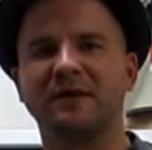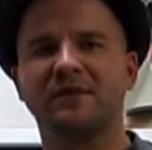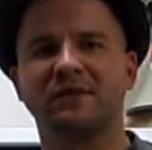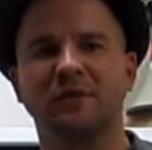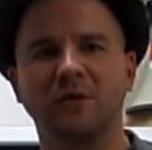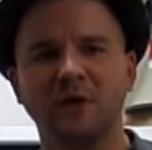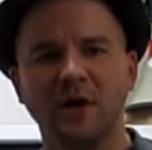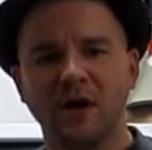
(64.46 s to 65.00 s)

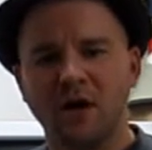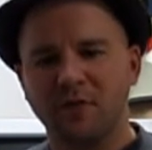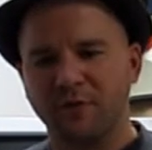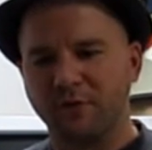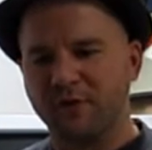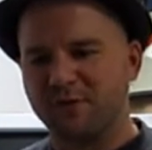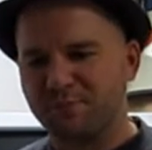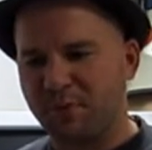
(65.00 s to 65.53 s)
So
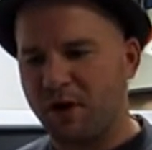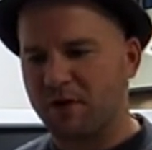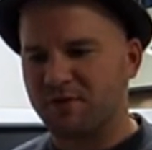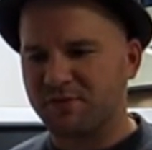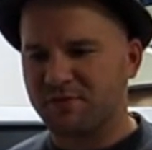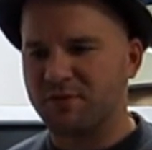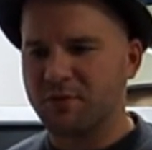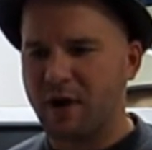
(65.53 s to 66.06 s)
there is
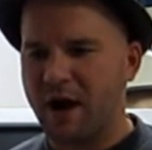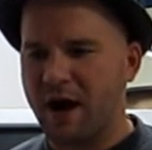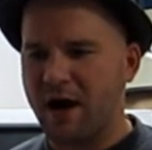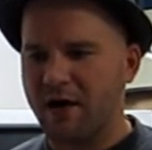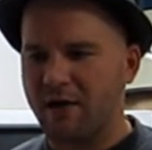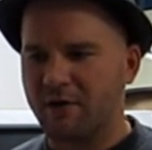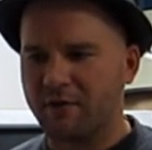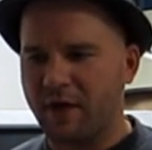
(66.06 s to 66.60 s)
parts to
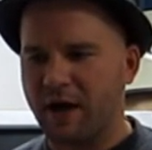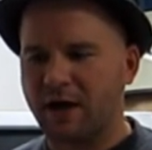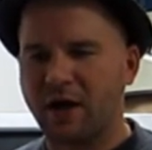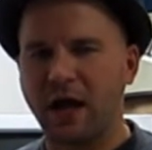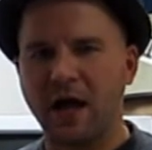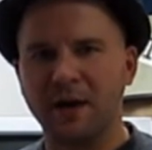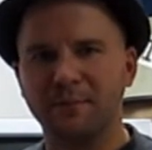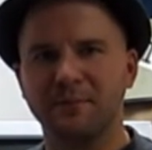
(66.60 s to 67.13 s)
air that
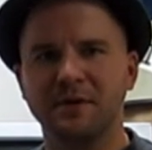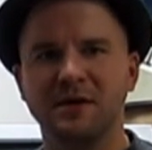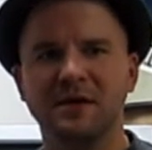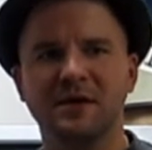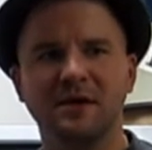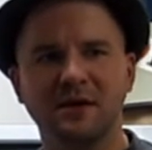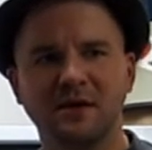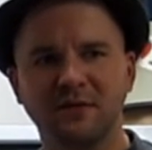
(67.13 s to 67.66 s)
can
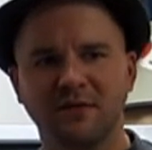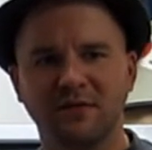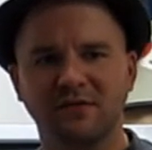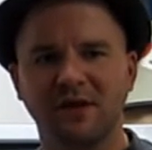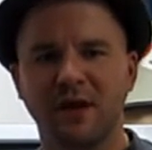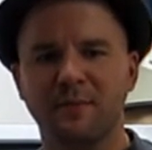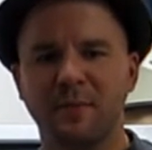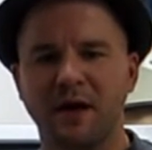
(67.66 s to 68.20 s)
be the
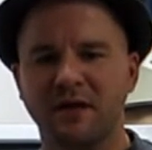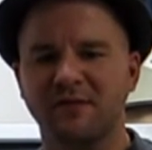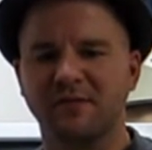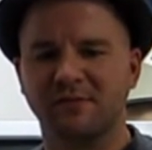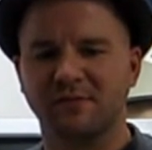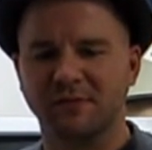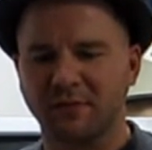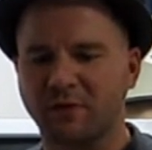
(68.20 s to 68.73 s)
same
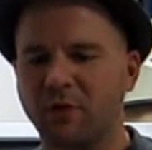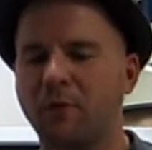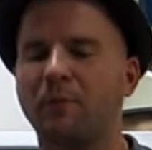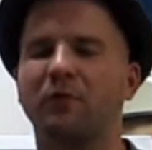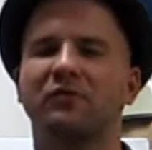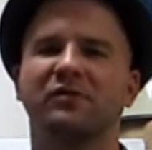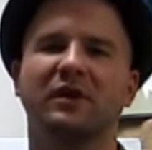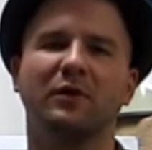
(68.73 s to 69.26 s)
as, like,
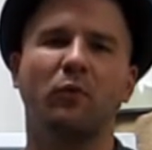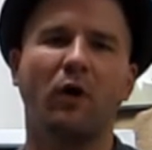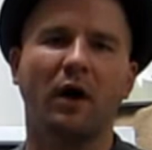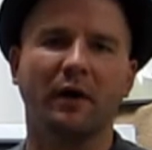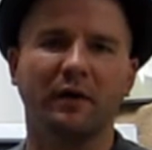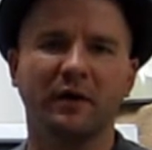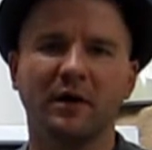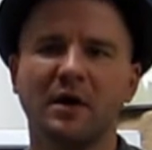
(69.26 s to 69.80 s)
almost like
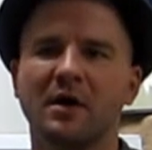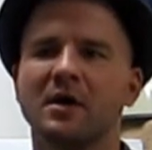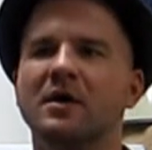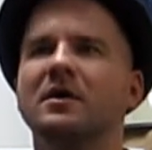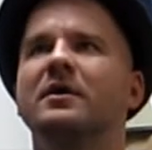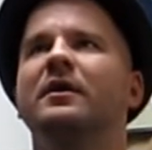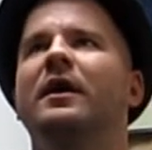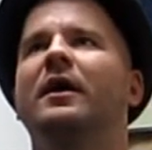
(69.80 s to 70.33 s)
water.
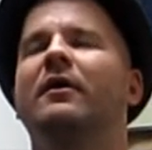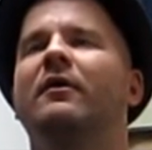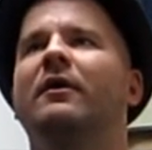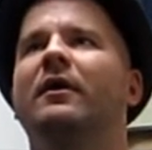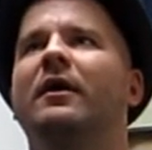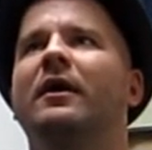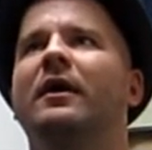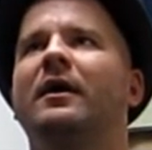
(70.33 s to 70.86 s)
Now,
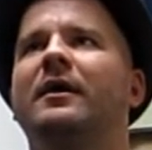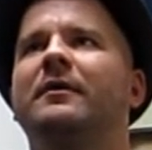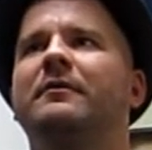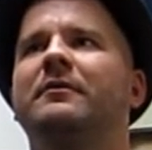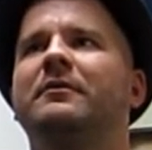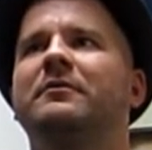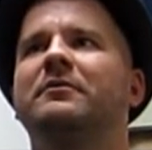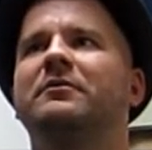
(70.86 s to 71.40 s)
uh,
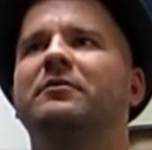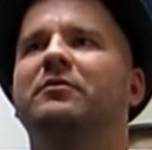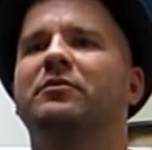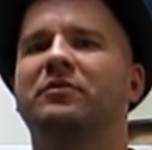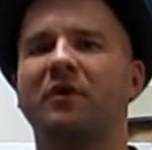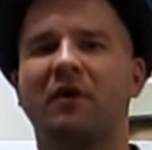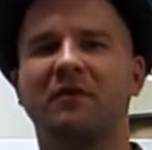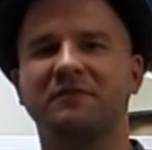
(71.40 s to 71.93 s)

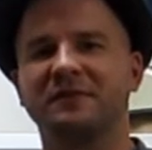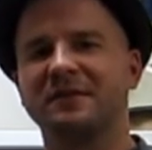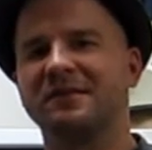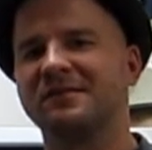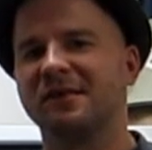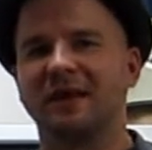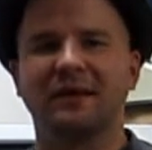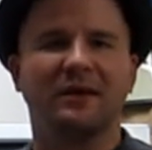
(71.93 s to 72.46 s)

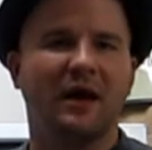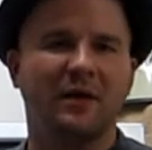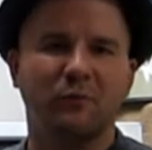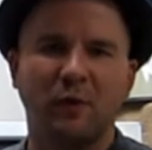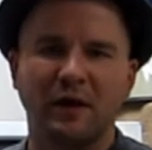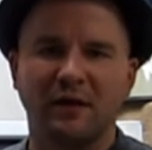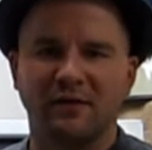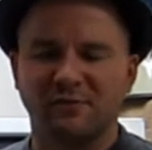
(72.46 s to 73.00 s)
dolphins and, and
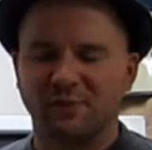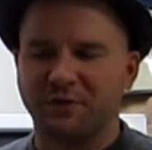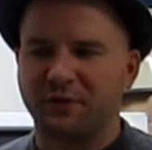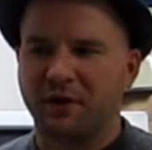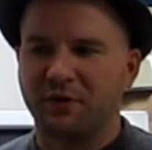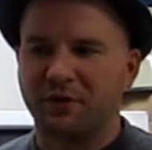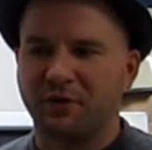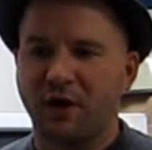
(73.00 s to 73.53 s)
whales, when
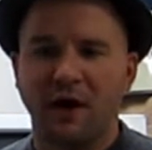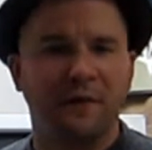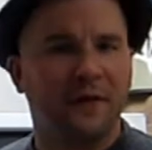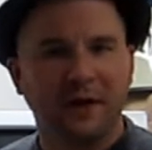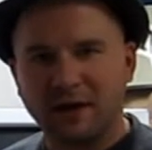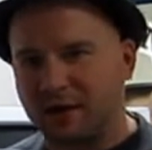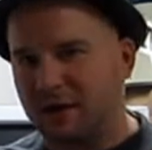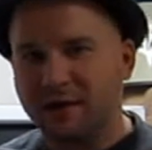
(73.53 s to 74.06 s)
they're underground,
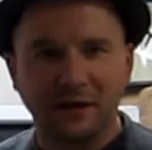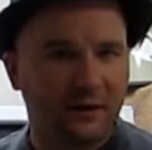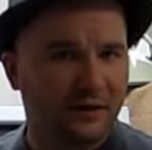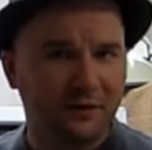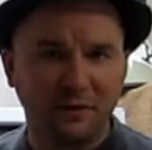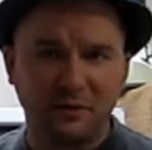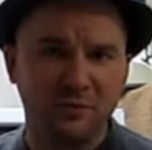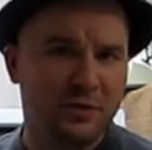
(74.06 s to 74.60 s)
they can,
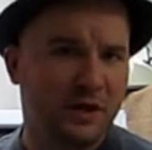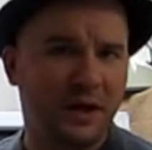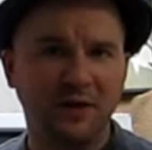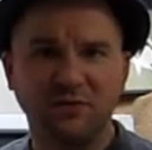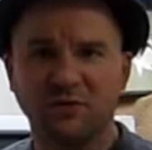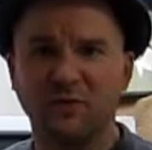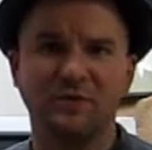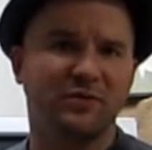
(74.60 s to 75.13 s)
can
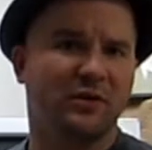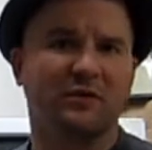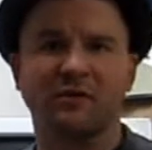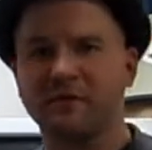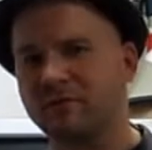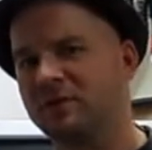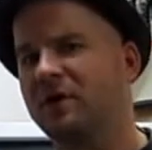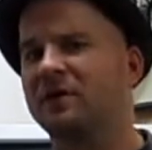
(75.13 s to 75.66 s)
communicate to each other
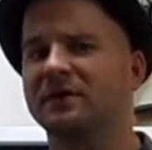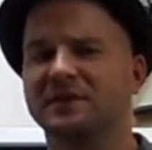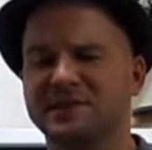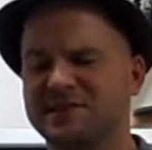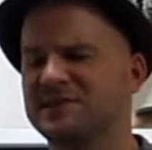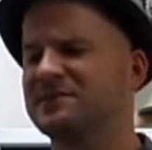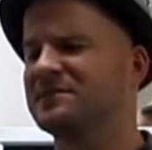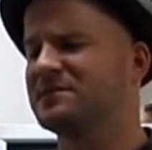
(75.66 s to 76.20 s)
over long
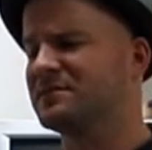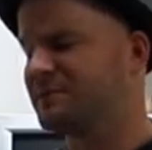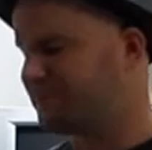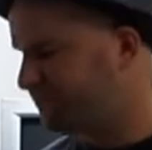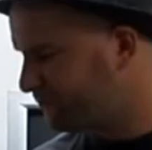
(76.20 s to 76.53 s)
distances.